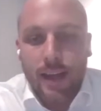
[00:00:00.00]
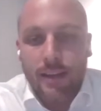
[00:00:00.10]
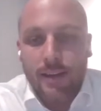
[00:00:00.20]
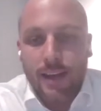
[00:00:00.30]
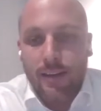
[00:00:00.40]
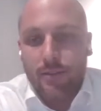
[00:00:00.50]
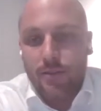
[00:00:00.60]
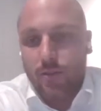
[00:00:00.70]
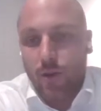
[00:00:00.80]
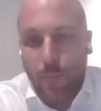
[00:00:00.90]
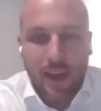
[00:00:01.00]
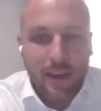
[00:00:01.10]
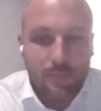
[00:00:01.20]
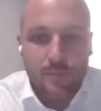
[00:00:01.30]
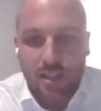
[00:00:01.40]
and down to
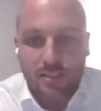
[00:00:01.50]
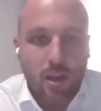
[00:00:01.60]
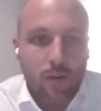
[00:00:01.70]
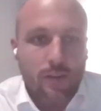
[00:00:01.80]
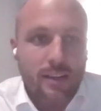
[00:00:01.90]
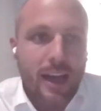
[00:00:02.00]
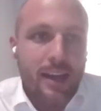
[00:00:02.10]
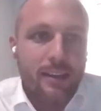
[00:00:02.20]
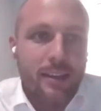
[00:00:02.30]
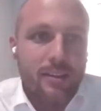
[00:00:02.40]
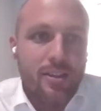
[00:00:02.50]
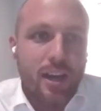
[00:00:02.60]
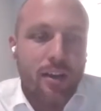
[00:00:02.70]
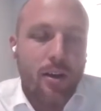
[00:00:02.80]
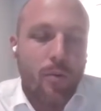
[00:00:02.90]
about just over a day in the
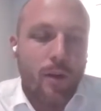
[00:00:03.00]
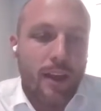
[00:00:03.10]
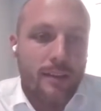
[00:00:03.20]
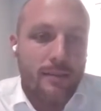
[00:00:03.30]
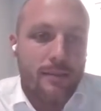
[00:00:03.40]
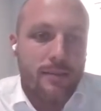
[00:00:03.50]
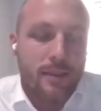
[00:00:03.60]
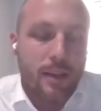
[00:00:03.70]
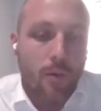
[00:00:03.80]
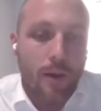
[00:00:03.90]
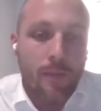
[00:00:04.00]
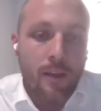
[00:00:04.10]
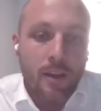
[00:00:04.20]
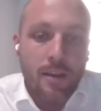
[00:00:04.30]
Shanghai warehouses. So